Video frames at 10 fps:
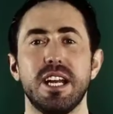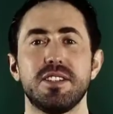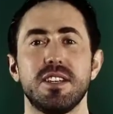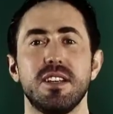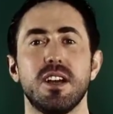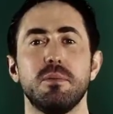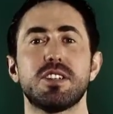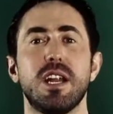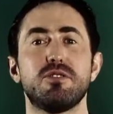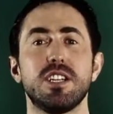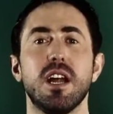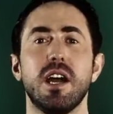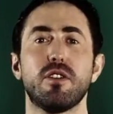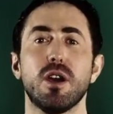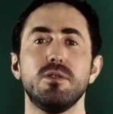Bonetti. I'm a celebrity
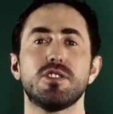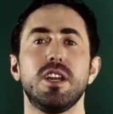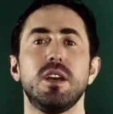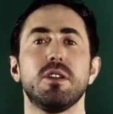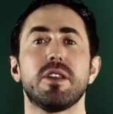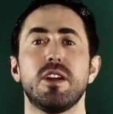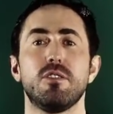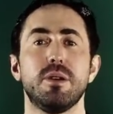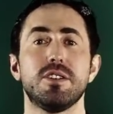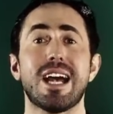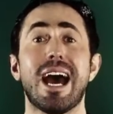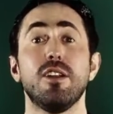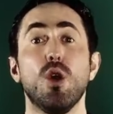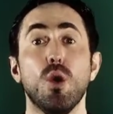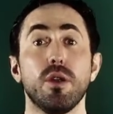life coach and hypnotherapist and
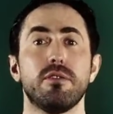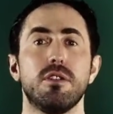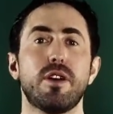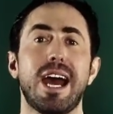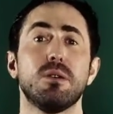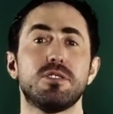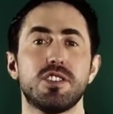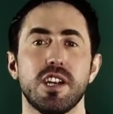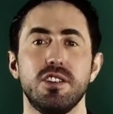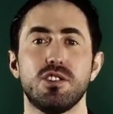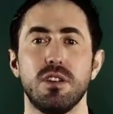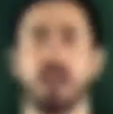author of How to Change Your